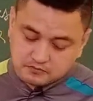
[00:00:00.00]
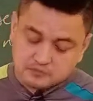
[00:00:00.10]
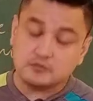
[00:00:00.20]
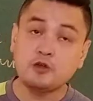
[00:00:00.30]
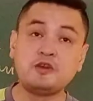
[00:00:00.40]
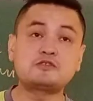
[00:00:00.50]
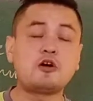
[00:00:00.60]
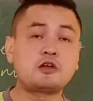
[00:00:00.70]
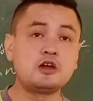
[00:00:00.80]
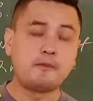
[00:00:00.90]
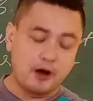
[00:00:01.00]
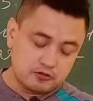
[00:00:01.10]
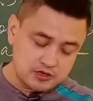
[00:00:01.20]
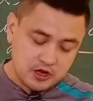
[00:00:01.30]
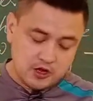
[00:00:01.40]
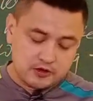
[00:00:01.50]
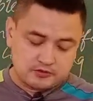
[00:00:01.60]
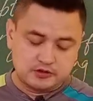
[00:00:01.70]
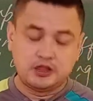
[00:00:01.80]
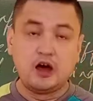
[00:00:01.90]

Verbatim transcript: we are talking about the